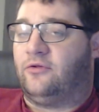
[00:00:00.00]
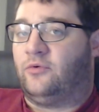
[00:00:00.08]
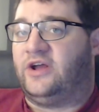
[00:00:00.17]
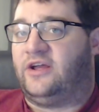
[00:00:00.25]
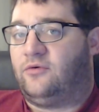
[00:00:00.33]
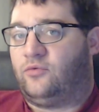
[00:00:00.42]
The
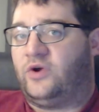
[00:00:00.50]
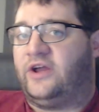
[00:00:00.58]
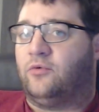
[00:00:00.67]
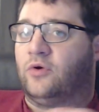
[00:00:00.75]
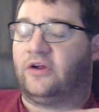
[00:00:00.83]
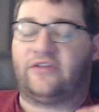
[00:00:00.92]
way it
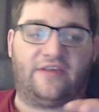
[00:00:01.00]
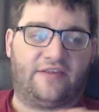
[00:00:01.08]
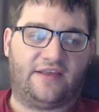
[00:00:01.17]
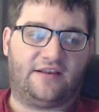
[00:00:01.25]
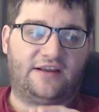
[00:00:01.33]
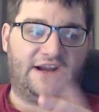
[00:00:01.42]
works is
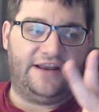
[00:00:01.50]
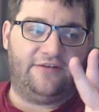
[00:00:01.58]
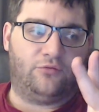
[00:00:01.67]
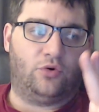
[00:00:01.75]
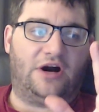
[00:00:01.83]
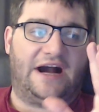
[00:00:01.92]
it kind
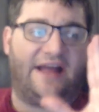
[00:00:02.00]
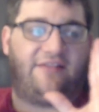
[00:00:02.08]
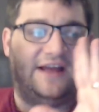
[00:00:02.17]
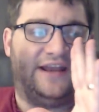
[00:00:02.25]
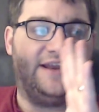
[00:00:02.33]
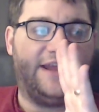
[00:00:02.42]
of will
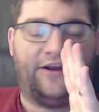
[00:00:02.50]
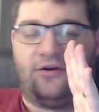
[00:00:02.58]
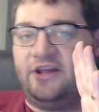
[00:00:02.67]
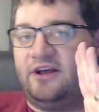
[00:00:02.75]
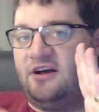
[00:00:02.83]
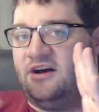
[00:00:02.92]
highlight an
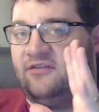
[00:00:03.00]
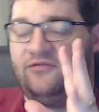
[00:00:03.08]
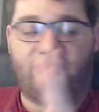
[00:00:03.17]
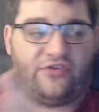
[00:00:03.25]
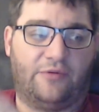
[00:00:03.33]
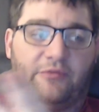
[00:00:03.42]
area of
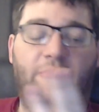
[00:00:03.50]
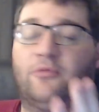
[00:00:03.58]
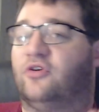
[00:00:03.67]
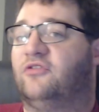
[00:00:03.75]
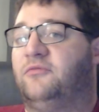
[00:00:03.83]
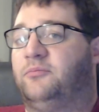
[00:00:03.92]
some
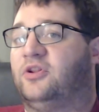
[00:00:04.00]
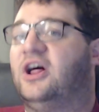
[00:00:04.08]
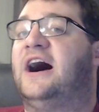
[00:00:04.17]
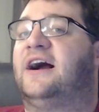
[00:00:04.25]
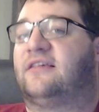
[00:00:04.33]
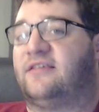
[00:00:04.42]
number of
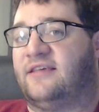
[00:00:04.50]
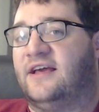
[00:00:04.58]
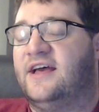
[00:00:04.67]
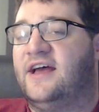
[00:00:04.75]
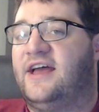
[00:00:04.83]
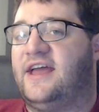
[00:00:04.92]
blocks,
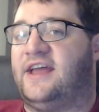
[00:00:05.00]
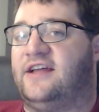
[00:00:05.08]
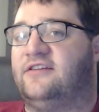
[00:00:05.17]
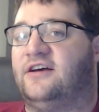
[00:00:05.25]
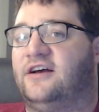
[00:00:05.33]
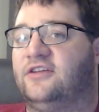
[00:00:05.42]

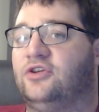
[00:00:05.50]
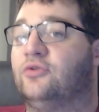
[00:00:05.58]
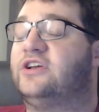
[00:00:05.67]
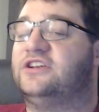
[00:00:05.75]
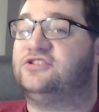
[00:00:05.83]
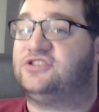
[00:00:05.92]
and you
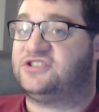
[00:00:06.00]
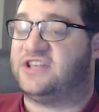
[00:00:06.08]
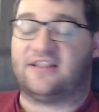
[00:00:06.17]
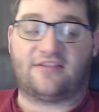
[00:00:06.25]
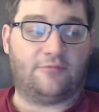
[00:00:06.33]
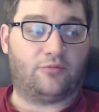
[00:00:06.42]
can
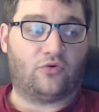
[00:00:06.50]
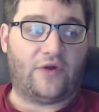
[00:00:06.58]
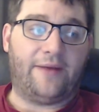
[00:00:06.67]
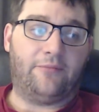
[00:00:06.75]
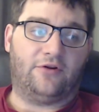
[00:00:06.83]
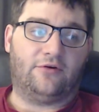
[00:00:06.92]
set some
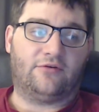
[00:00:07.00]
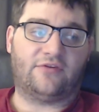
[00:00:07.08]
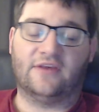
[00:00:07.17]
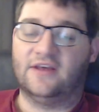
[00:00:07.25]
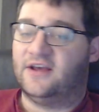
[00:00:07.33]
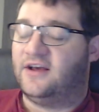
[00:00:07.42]
parameters,
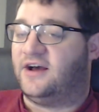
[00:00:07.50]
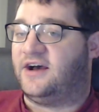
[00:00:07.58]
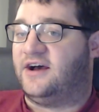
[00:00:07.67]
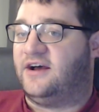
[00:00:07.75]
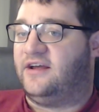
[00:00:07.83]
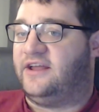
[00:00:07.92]

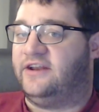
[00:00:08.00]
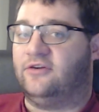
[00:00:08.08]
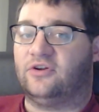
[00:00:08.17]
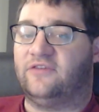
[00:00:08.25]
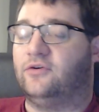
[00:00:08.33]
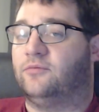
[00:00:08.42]
and it'll
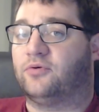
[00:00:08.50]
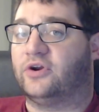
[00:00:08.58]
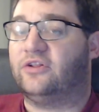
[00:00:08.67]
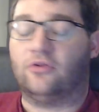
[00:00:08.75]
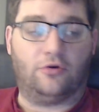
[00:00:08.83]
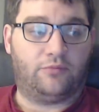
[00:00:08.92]
give you a
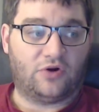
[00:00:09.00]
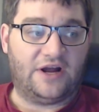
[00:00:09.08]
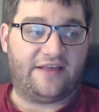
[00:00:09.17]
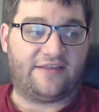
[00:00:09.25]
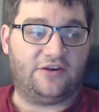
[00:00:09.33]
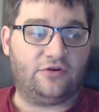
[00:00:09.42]
pretty low
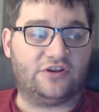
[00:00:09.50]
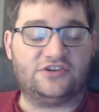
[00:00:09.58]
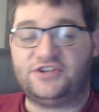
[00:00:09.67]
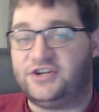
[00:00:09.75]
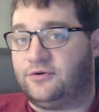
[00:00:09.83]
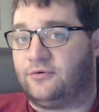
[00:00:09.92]
price, and you can
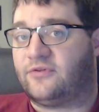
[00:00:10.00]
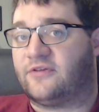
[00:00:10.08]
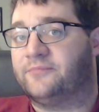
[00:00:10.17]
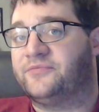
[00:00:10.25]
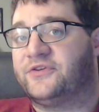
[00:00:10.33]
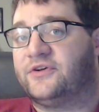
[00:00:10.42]
choose
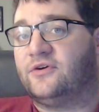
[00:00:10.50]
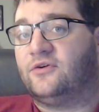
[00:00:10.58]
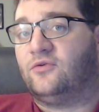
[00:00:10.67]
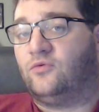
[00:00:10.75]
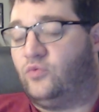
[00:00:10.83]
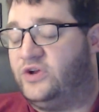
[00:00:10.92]

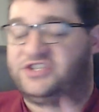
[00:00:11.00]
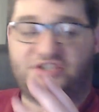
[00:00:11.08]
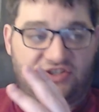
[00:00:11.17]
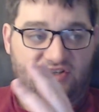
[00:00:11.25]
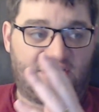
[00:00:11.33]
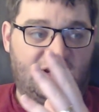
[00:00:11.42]
which